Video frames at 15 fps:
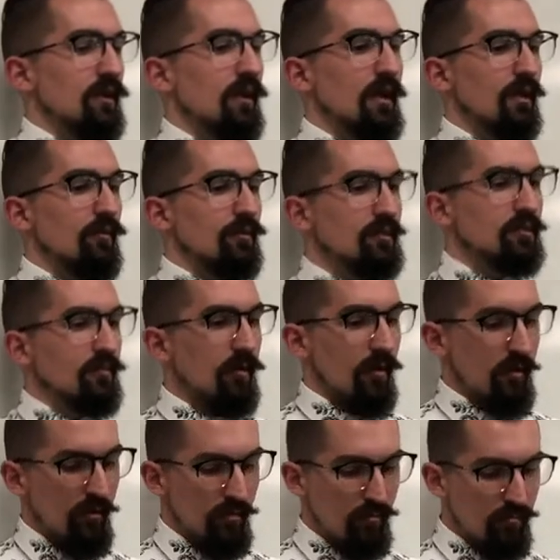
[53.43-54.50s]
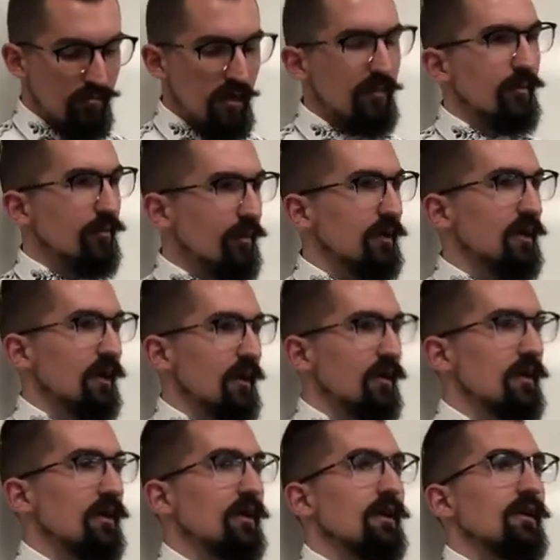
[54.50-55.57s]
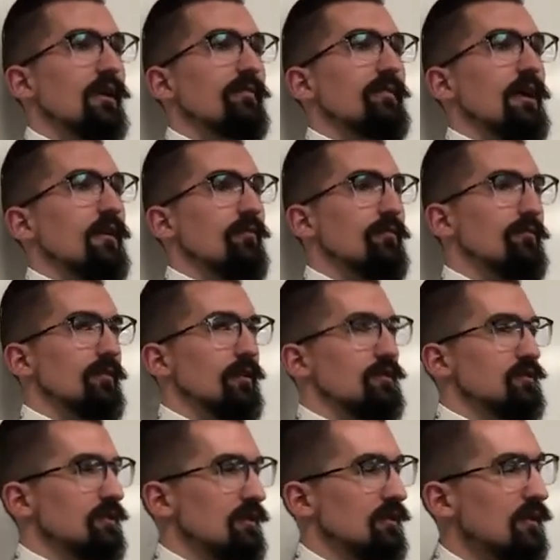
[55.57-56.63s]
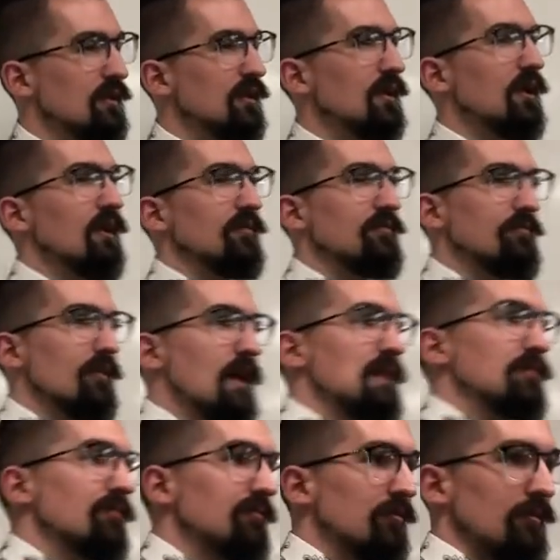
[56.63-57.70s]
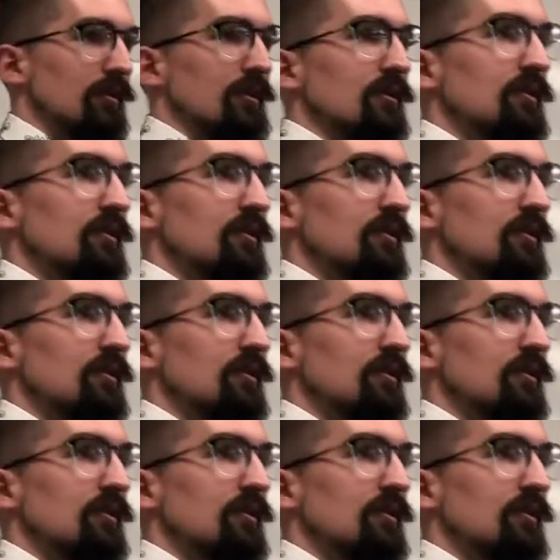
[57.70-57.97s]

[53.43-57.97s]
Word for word: language tomorrow. Probably can. If not, I'll finish it on Friday before the